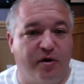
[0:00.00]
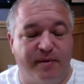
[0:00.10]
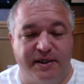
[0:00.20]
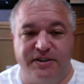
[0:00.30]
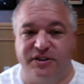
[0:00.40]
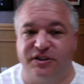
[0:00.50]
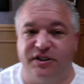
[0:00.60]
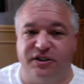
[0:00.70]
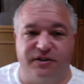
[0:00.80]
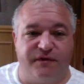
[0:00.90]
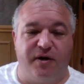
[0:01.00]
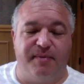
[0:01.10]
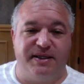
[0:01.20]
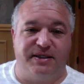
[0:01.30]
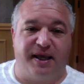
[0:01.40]
But it just teaches a very
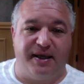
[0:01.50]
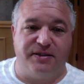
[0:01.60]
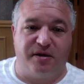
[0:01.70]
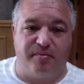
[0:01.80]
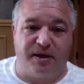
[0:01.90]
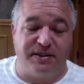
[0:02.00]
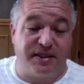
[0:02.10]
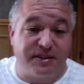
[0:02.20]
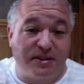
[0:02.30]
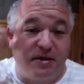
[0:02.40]
basic hands on process